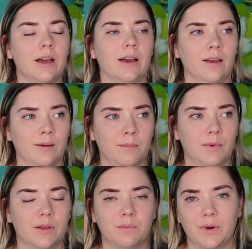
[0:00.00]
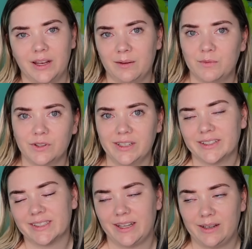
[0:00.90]
Um, but I'm really
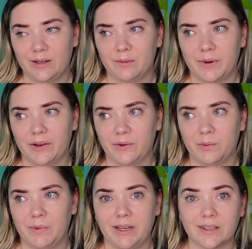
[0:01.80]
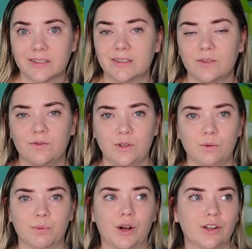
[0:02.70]
excited about my next few
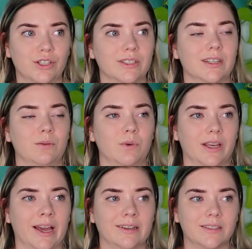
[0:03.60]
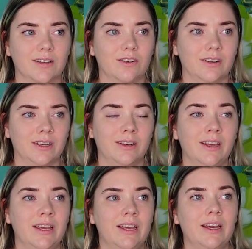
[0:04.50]
projects that I want to cast on.
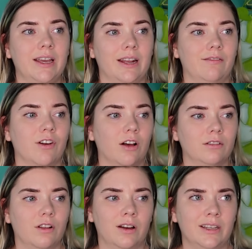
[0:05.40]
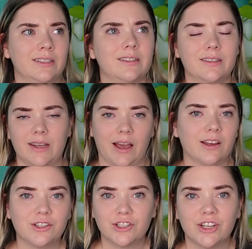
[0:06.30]
And I've got a lot in stash